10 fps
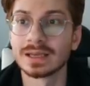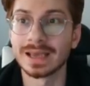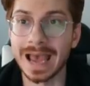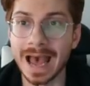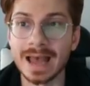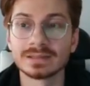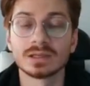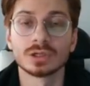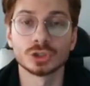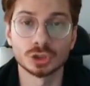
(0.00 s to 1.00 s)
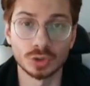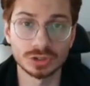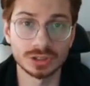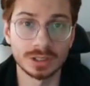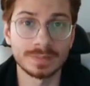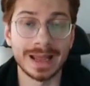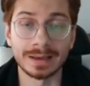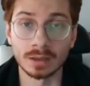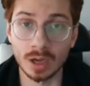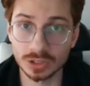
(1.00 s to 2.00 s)
add short-term
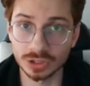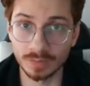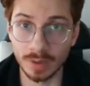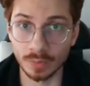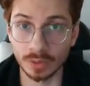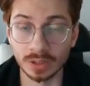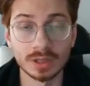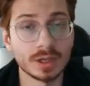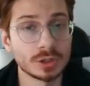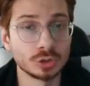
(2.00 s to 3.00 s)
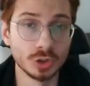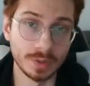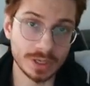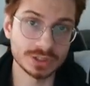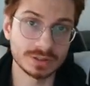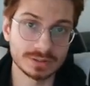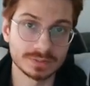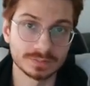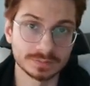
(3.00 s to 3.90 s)
and long-term memory to your agent.